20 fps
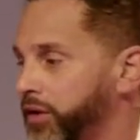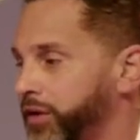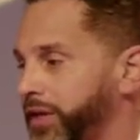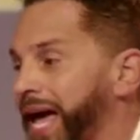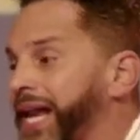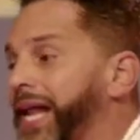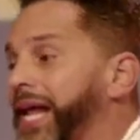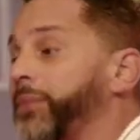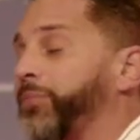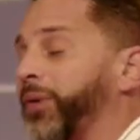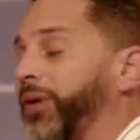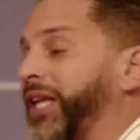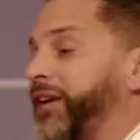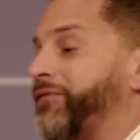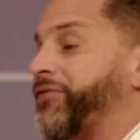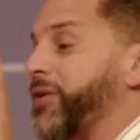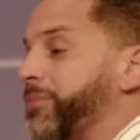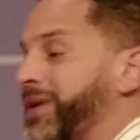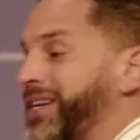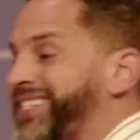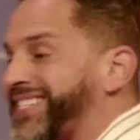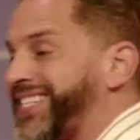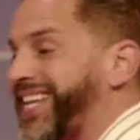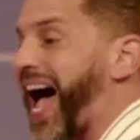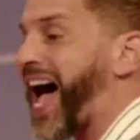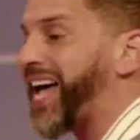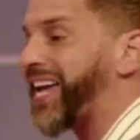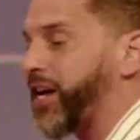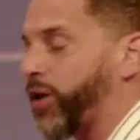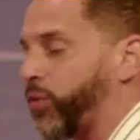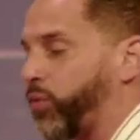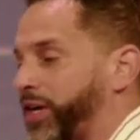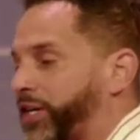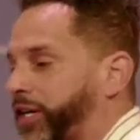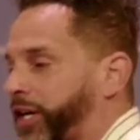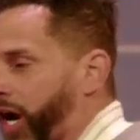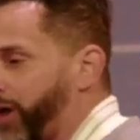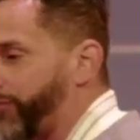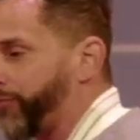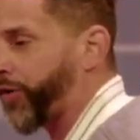They didn't believe the Messiah
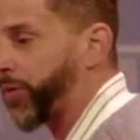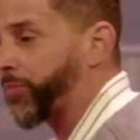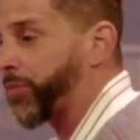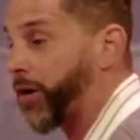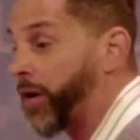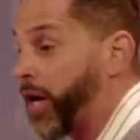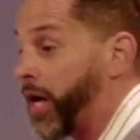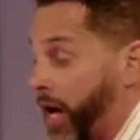would come from